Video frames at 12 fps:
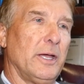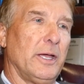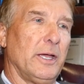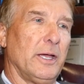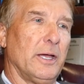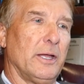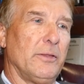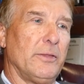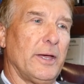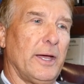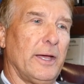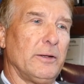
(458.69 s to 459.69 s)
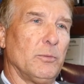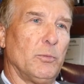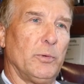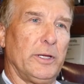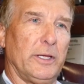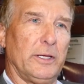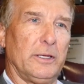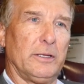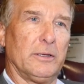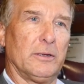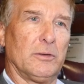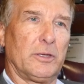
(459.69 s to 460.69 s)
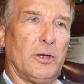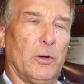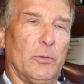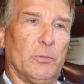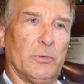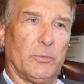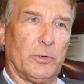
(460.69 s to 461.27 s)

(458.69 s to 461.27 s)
and that we go